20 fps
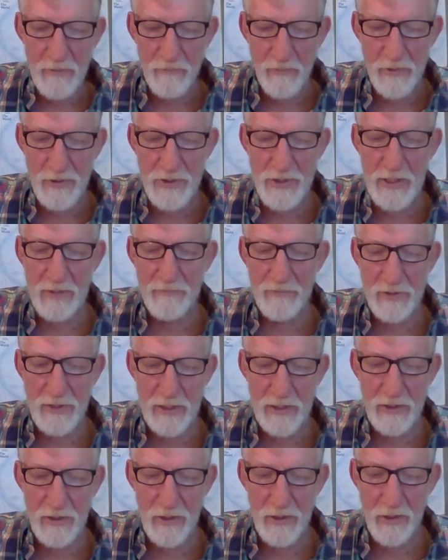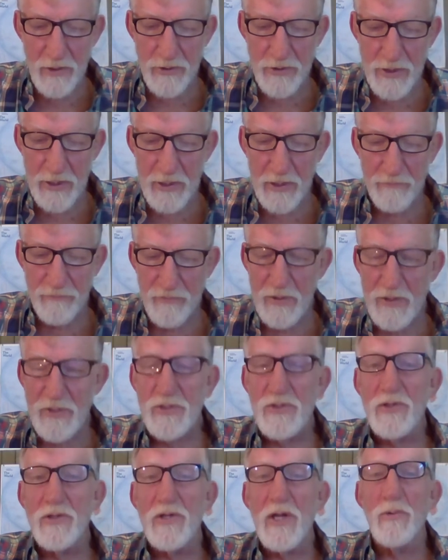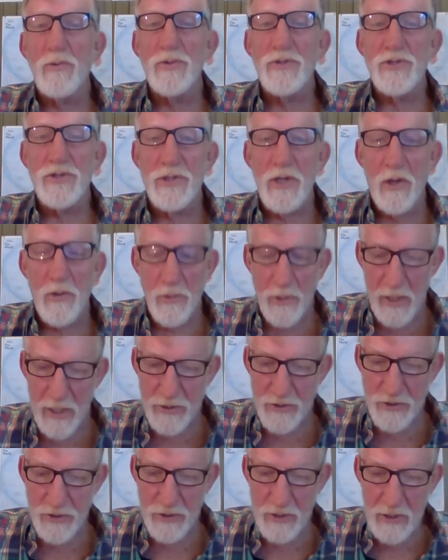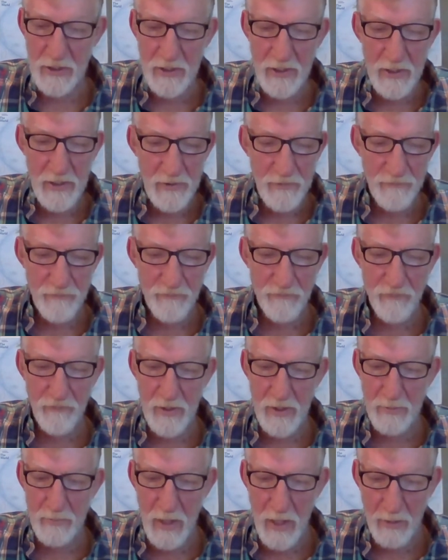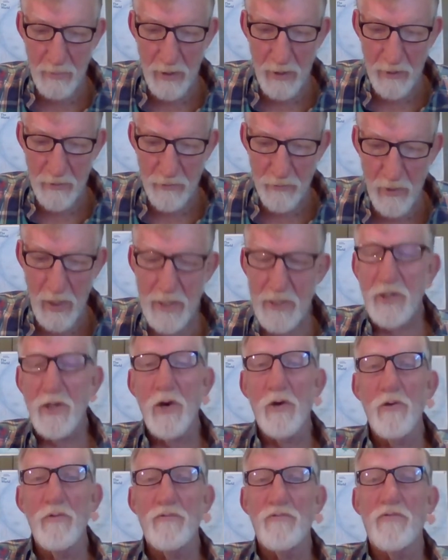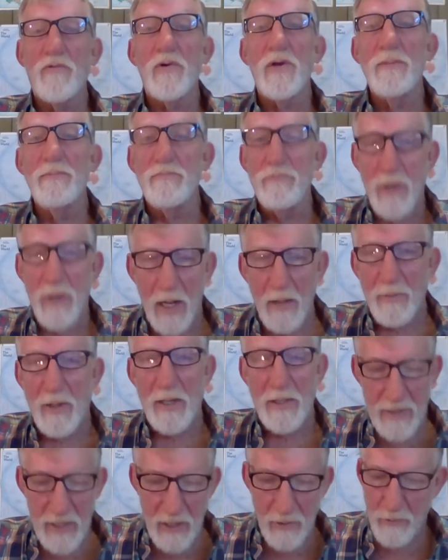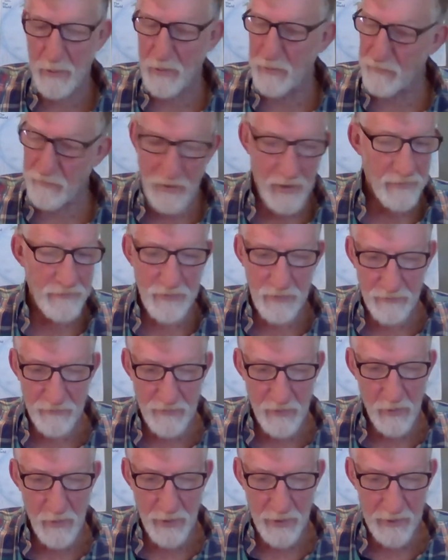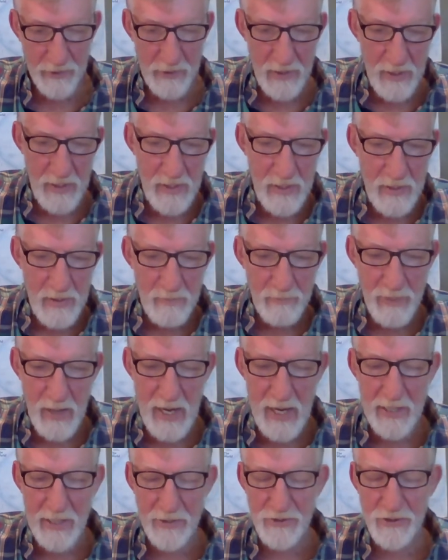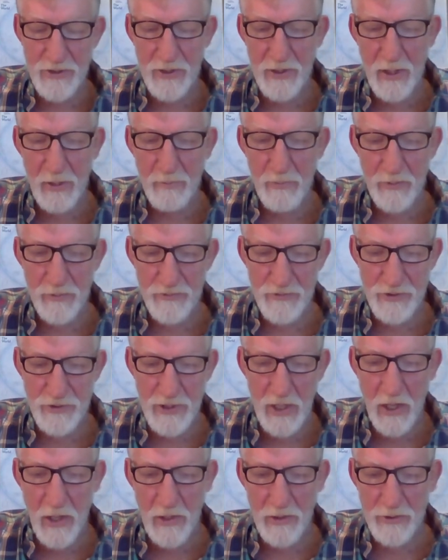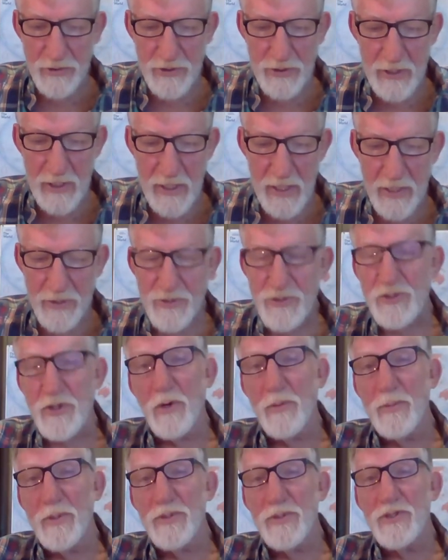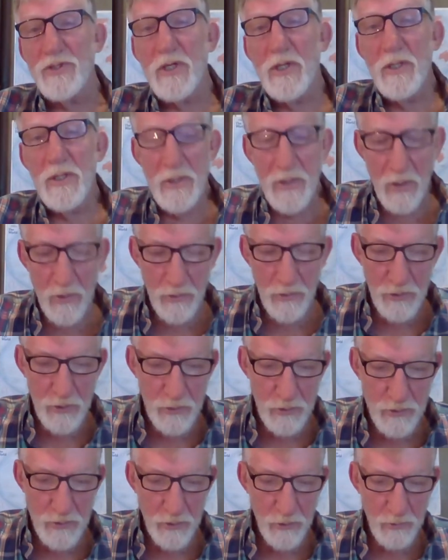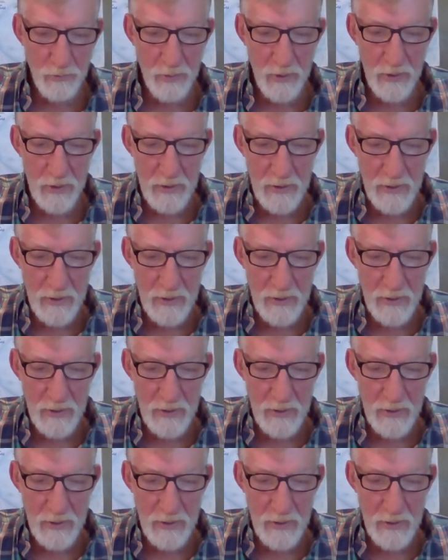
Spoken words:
for 17 years in a feature that was known as Free Bubba, Radio Free Bubba. I would have loved to have heard it. Pat has a number of songs and sermons on YouTube.